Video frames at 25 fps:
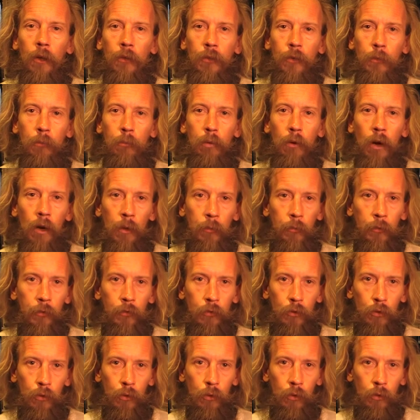was at primary
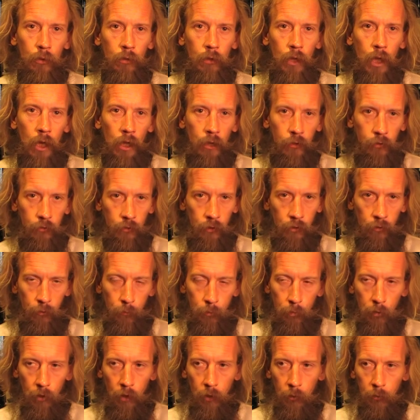school, last year
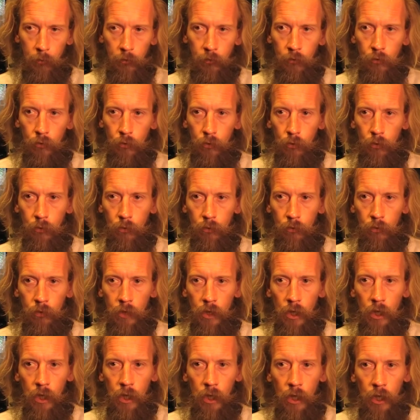of primary school,
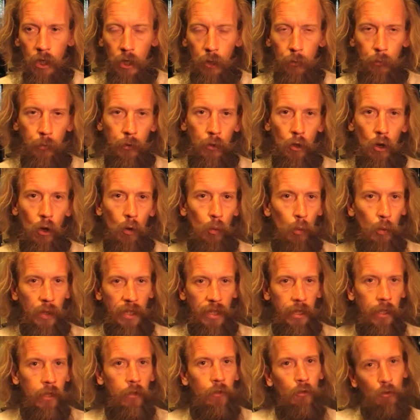and we got a
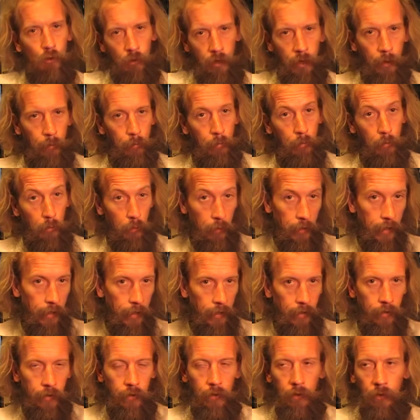week trip
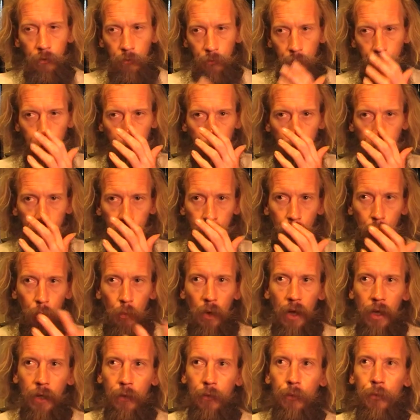away. We went to
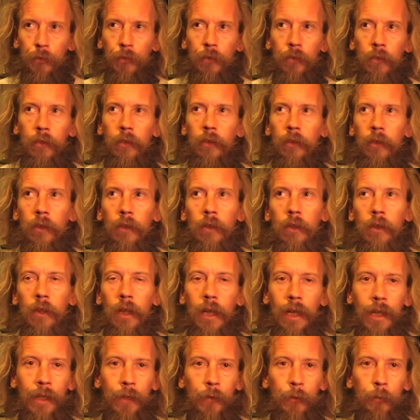Wales,
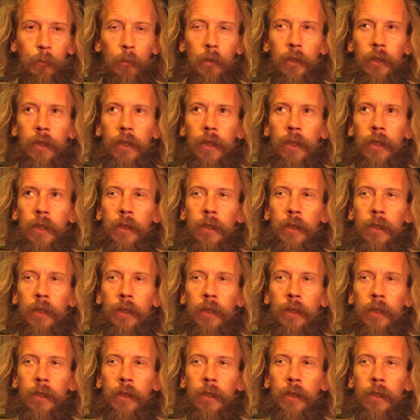Glasbury.